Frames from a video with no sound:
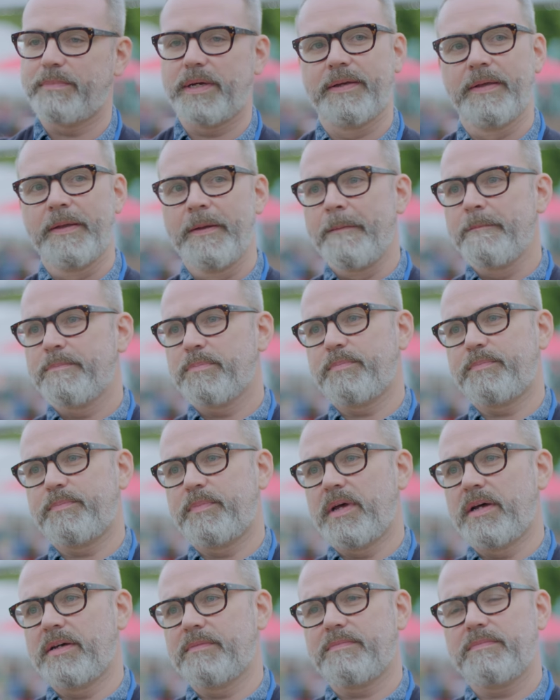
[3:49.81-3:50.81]
But
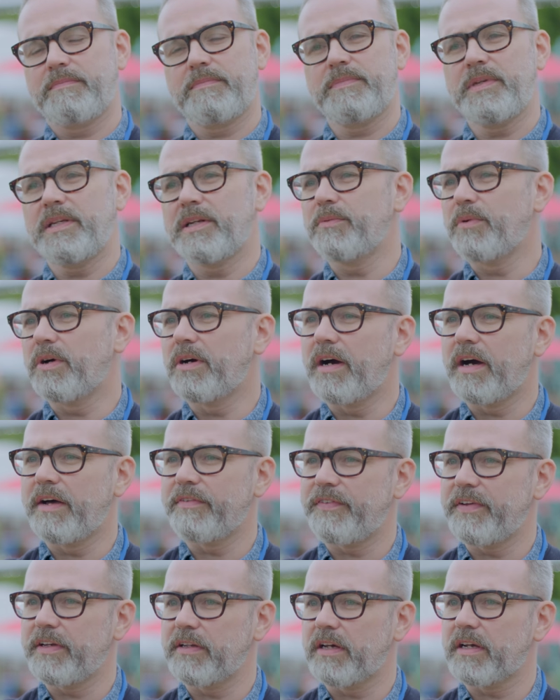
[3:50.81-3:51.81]
you know what? I
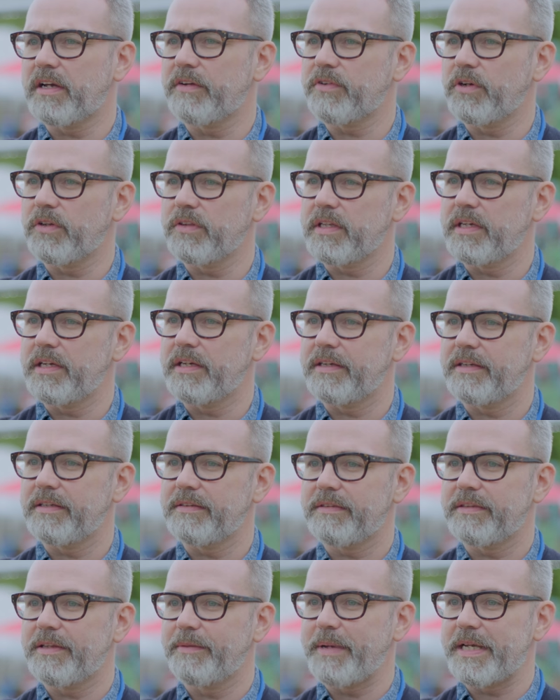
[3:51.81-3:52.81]
feel like I've got the
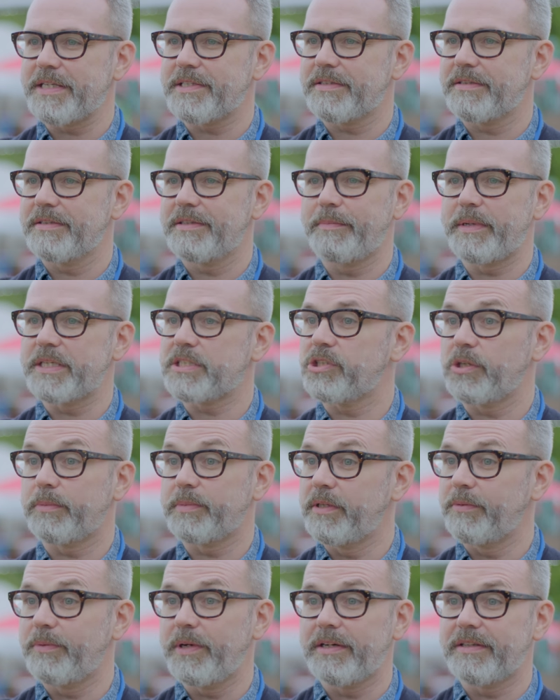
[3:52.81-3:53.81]
best job
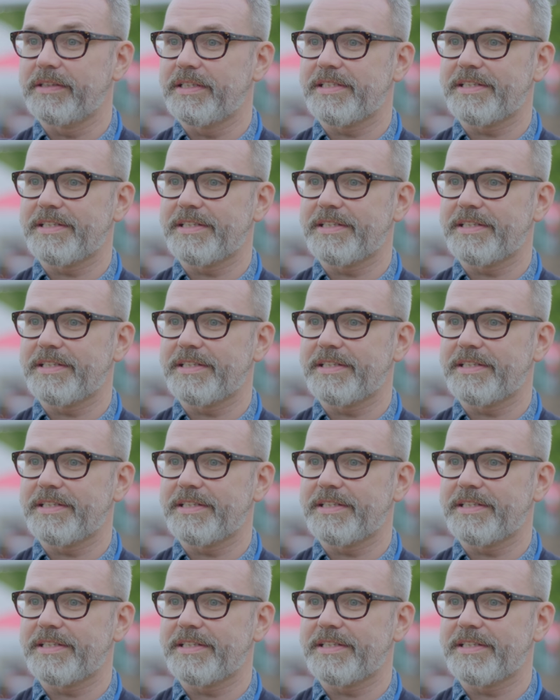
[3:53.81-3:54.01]
in the world.